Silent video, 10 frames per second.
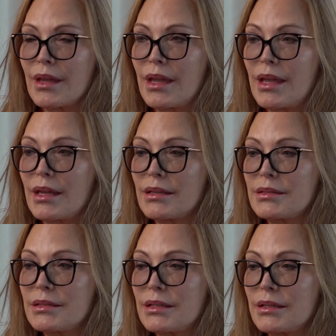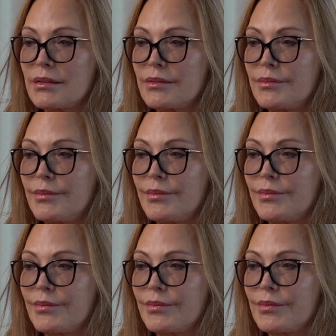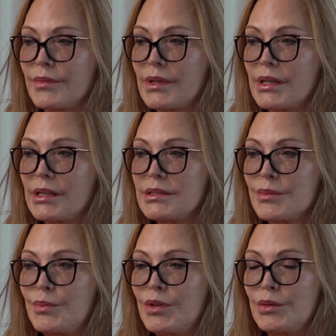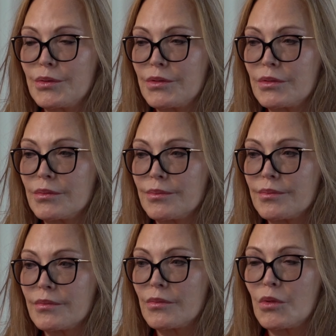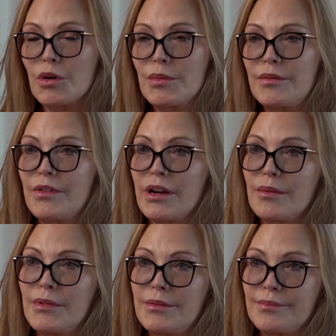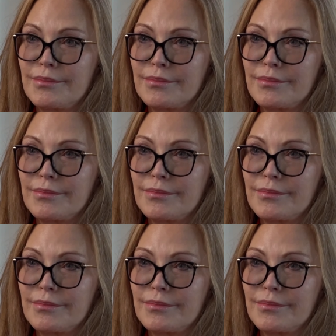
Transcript: And it's a beautiful, warm environment,